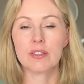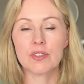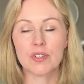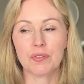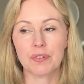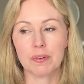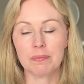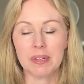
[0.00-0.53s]
So
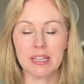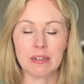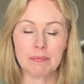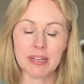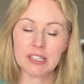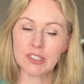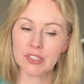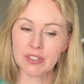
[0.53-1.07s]
for me to
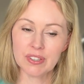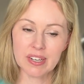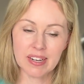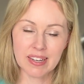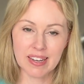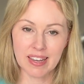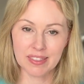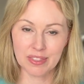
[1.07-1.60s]
make sure that I
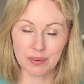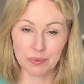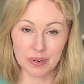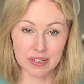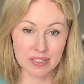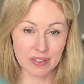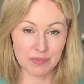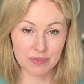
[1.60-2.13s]
get the
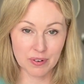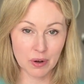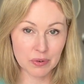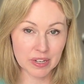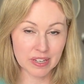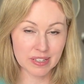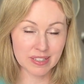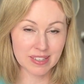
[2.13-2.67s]
rings in
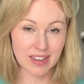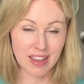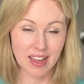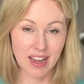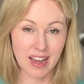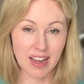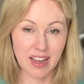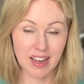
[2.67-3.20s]
focus,
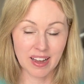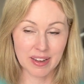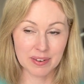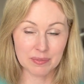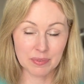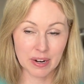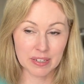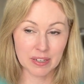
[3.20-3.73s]
I
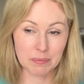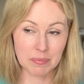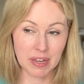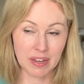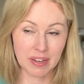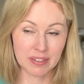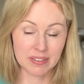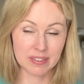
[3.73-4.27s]

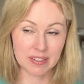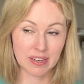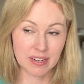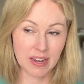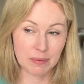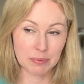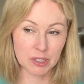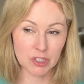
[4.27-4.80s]
recommend an
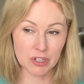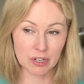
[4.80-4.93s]
aperture